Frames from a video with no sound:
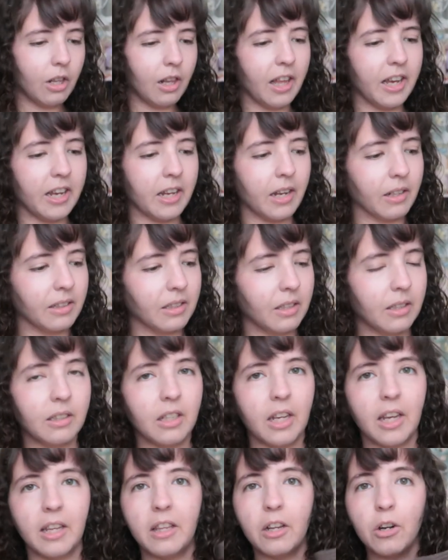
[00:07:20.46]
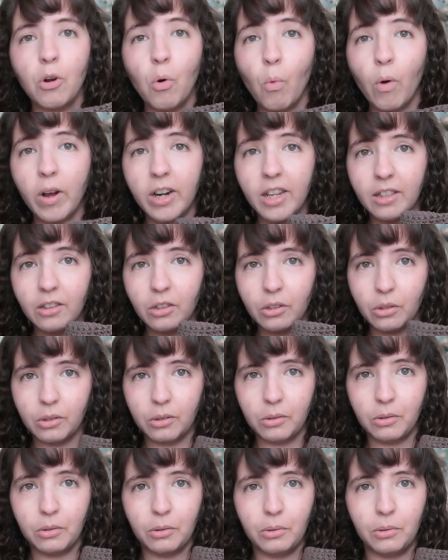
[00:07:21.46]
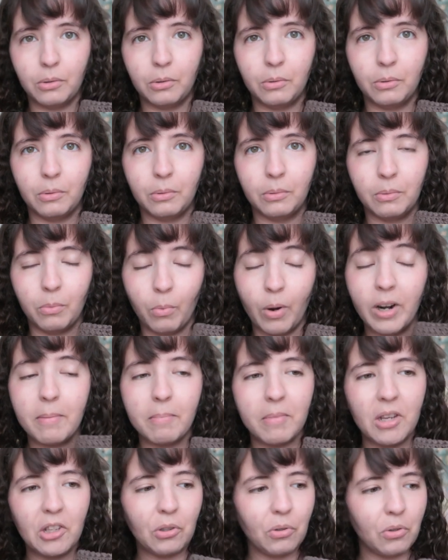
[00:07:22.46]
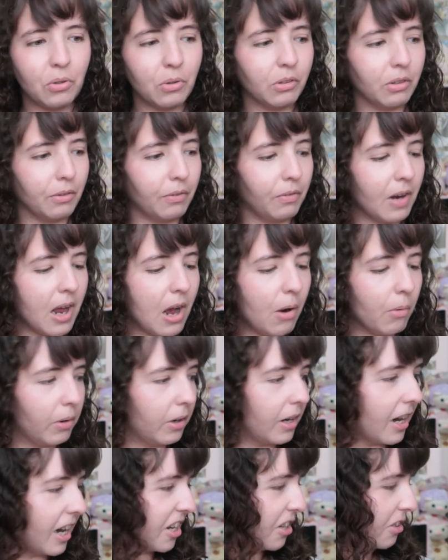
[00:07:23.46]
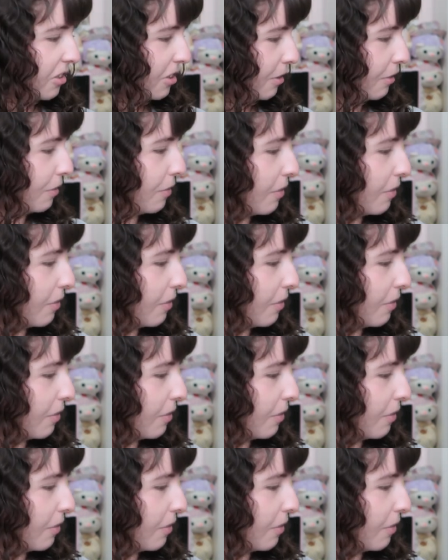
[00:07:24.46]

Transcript: like, since he didn't wanted me to use the flower, I used the